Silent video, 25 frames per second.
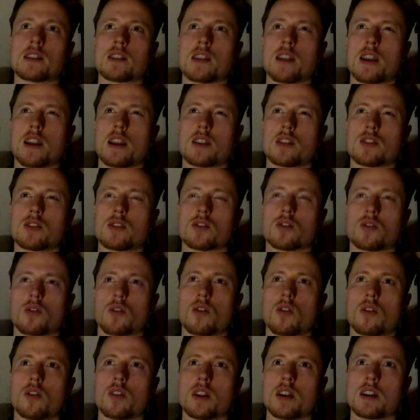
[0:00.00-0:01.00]
as
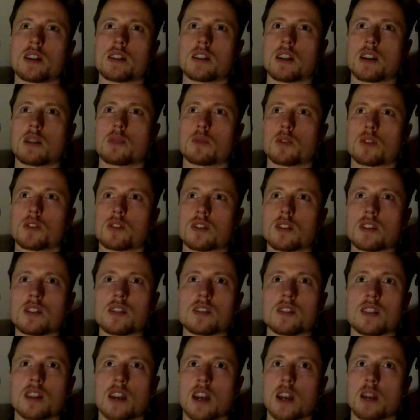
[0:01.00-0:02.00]
strong as I was this
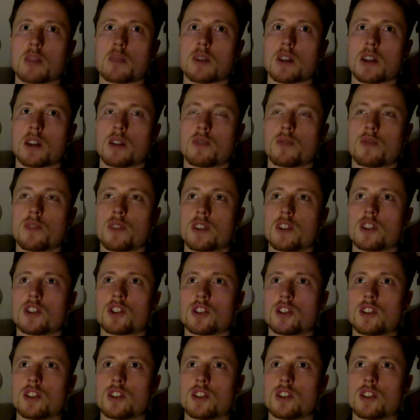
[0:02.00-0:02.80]
time when I finished